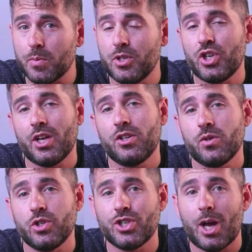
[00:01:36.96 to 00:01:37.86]
Magento,
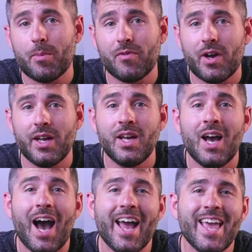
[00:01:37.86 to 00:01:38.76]
and Shopify,
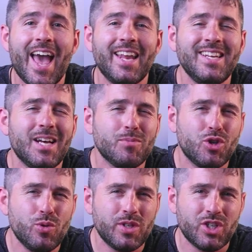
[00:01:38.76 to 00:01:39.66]
I ended up
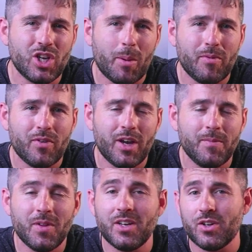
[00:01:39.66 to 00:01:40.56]
choosing Shopify,
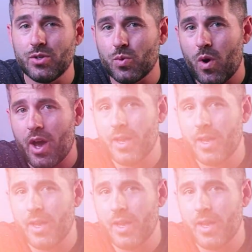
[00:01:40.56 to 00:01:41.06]
and here's why.